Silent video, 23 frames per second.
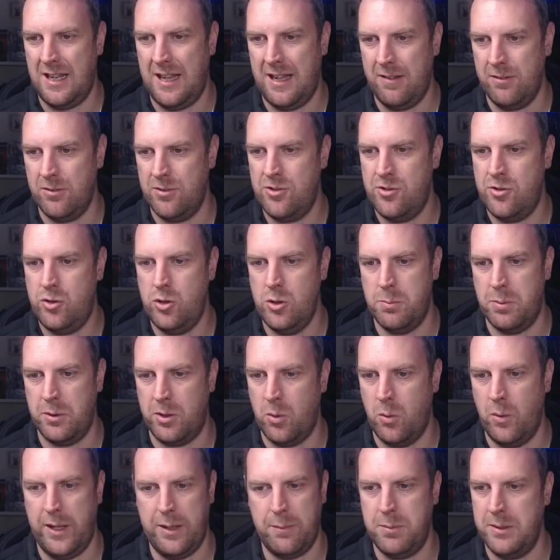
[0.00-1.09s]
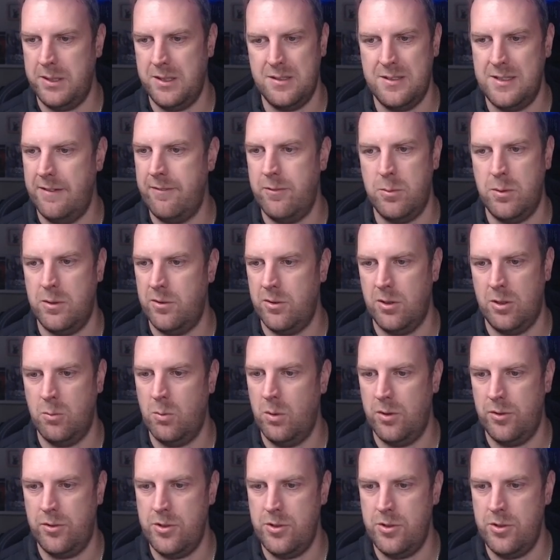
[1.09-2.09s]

out super quick because everybody's going to want